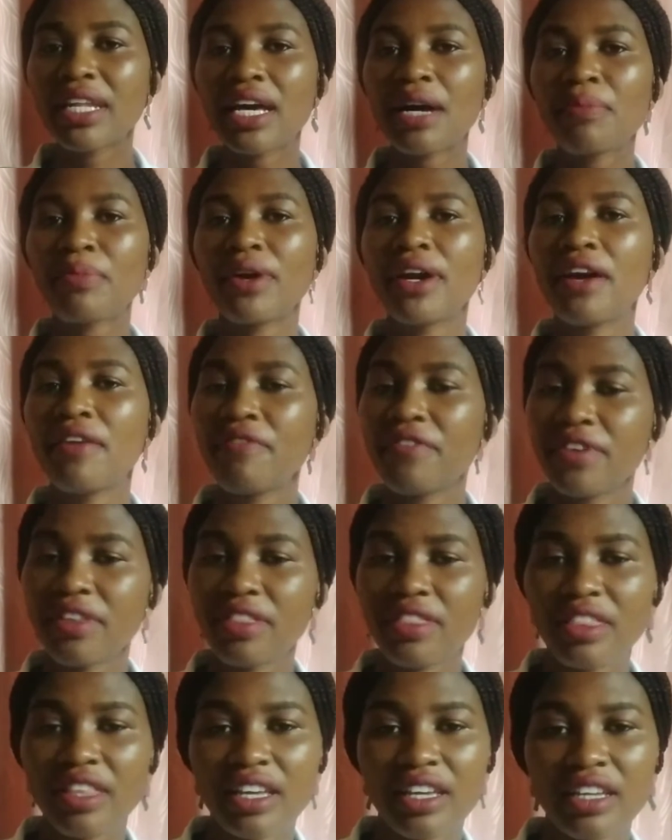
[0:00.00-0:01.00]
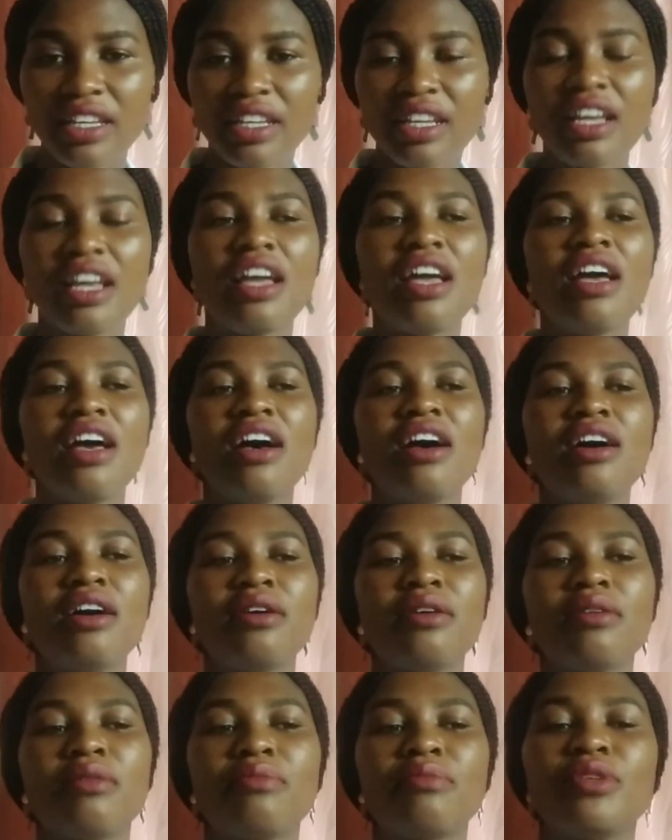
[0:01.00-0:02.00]
up everything,
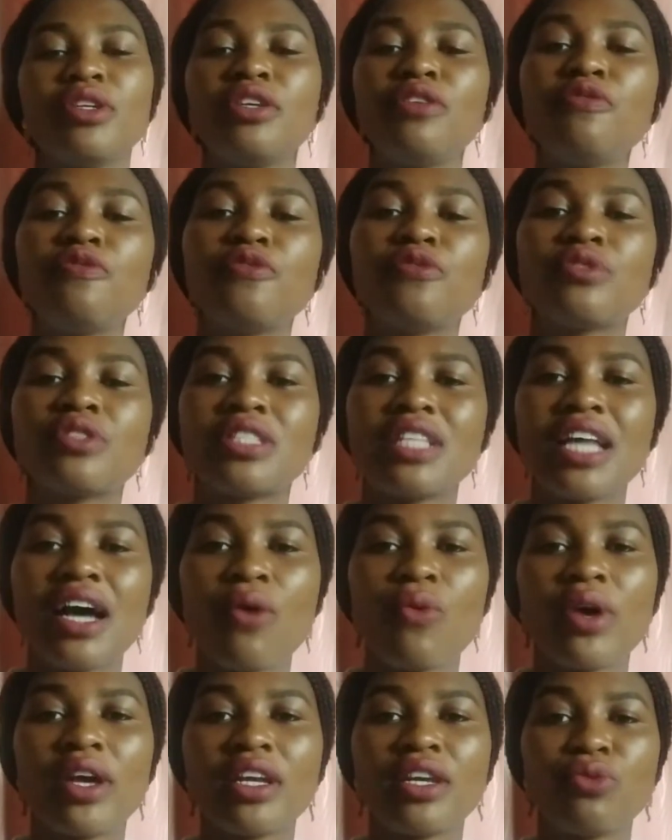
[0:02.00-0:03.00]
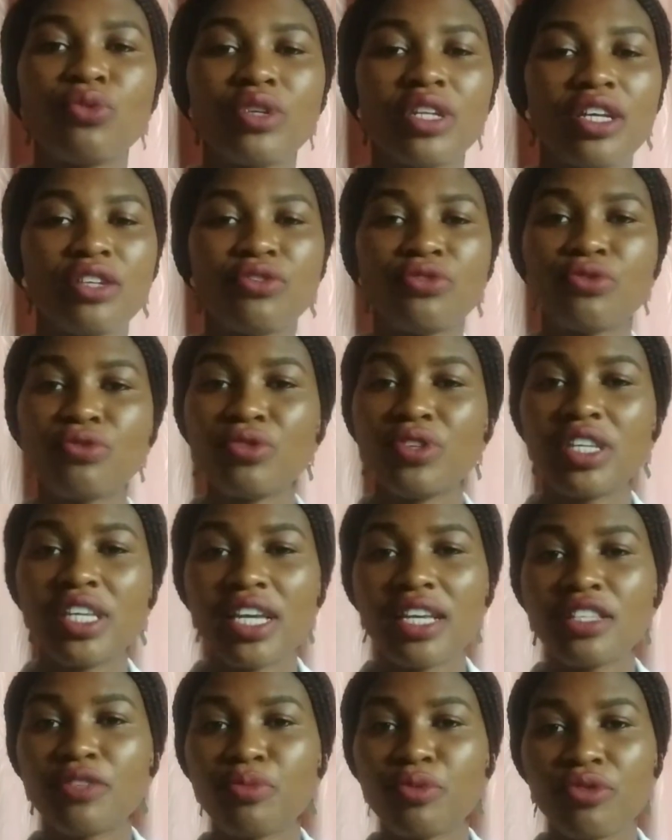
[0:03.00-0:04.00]
if you start working with a 2
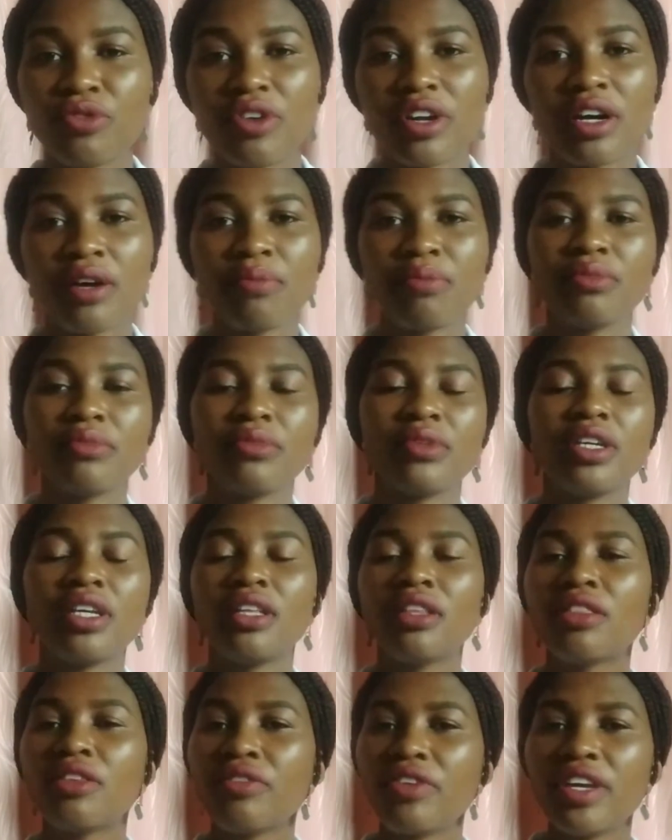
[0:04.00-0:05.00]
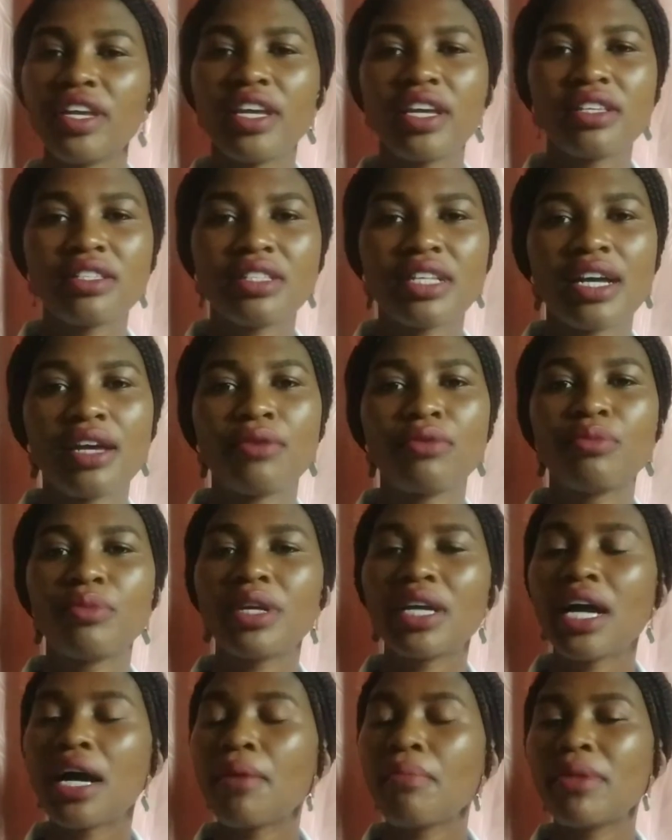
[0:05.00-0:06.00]
years program, in 3 years time you
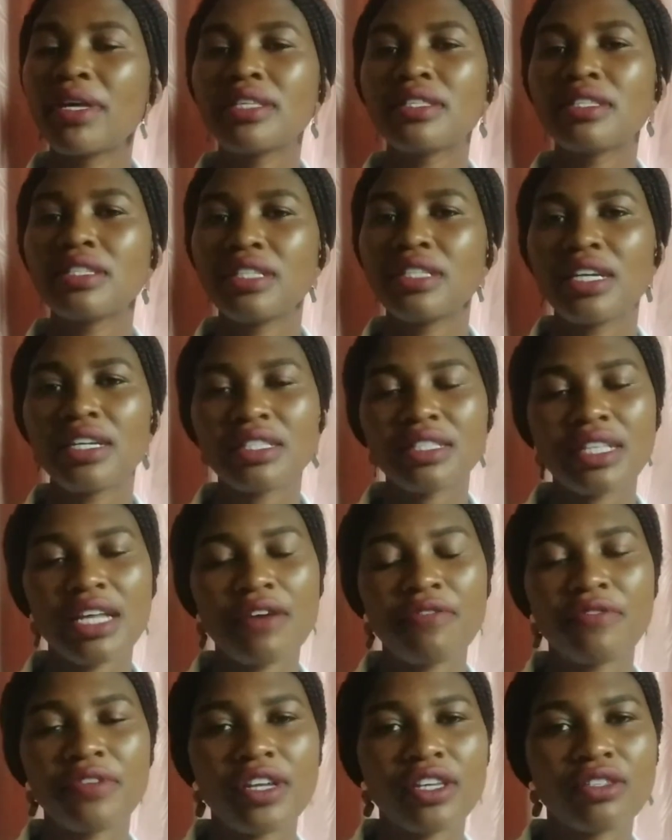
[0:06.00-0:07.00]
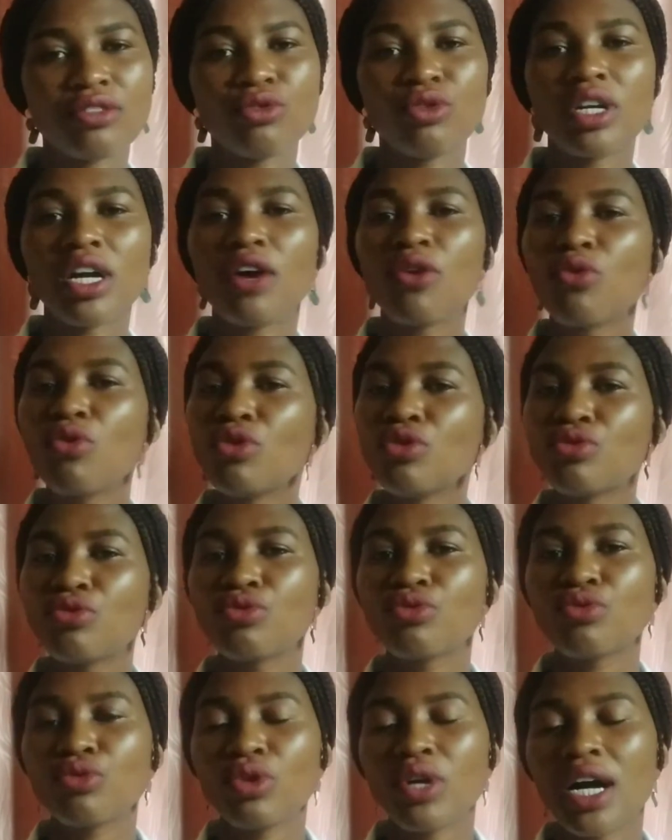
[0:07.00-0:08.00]
become a senior staff nurse. You can
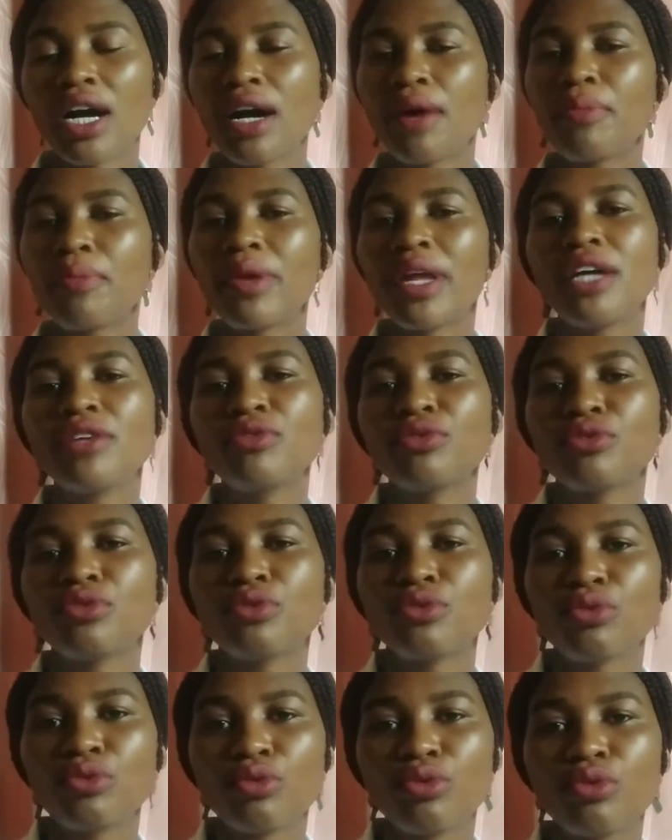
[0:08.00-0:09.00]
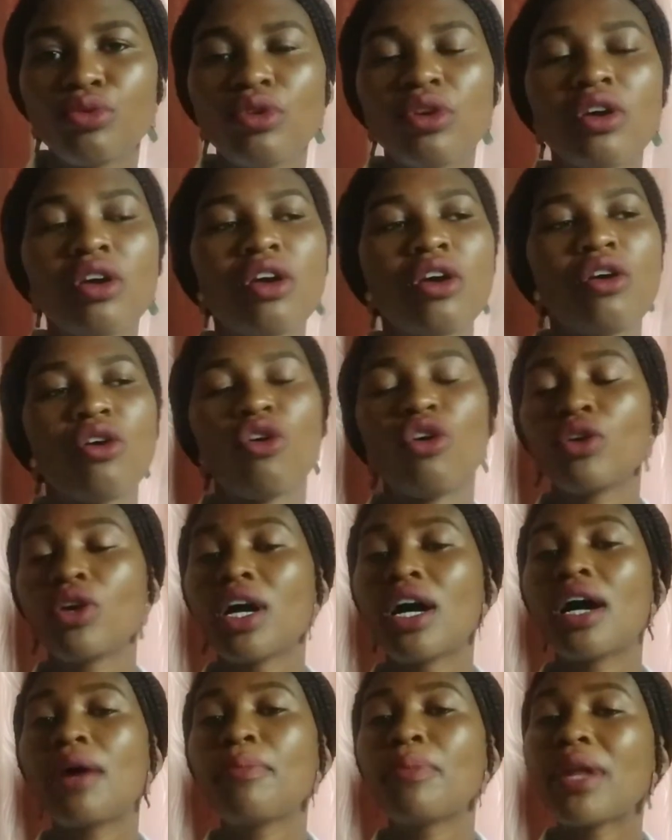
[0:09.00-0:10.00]
you can apply to school, or you
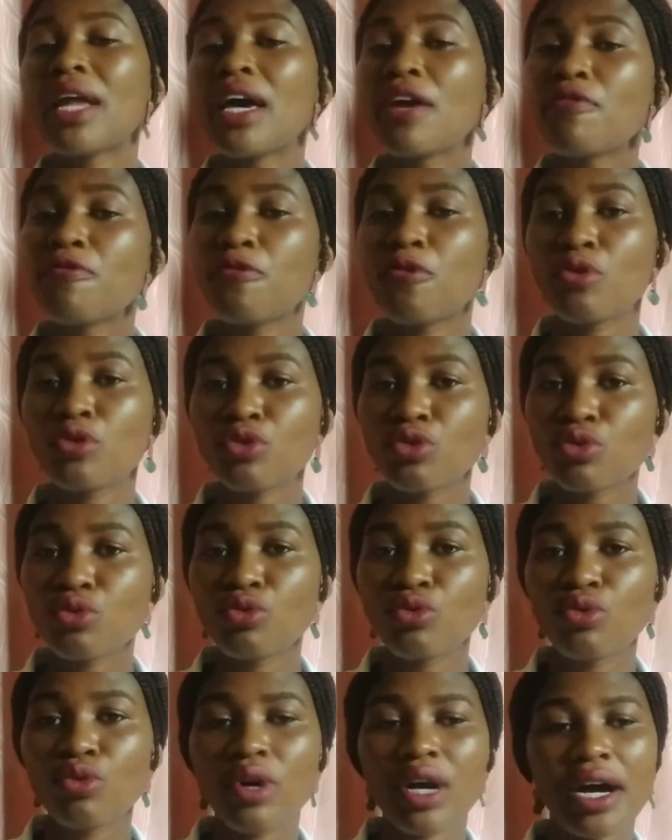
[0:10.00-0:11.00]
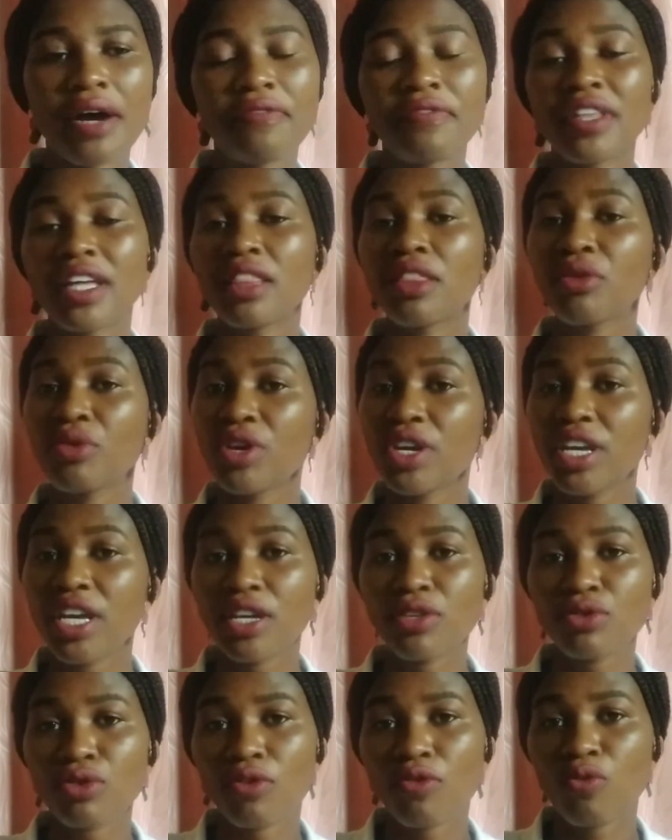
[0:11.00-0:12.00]
can apply for school after 3
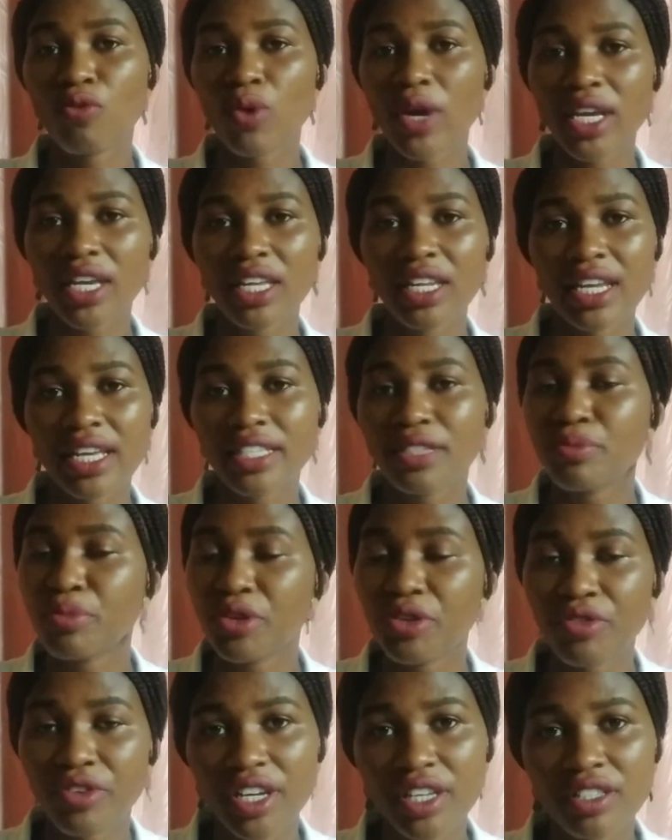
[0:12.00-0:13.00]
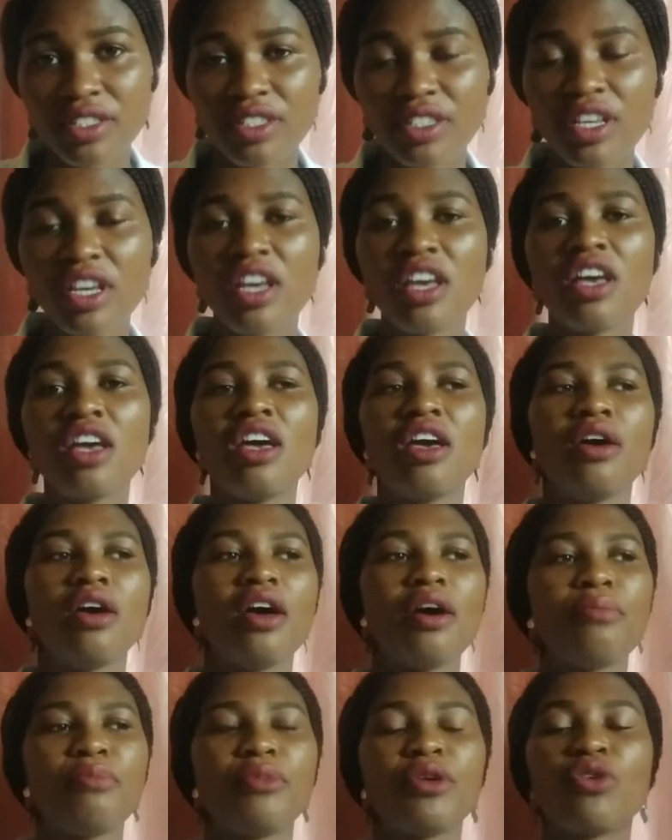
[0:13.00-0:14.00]
years of working experience.
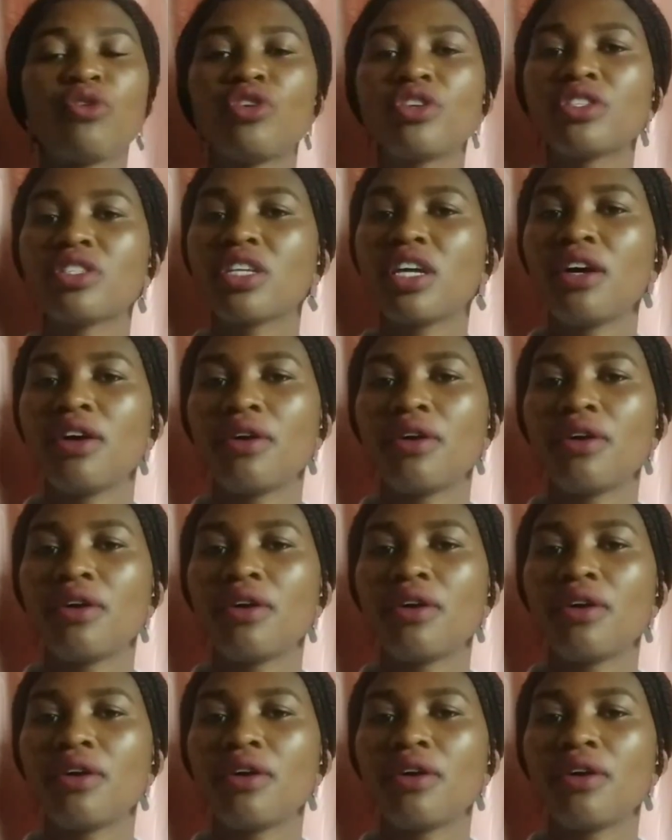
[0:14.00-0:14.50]
Because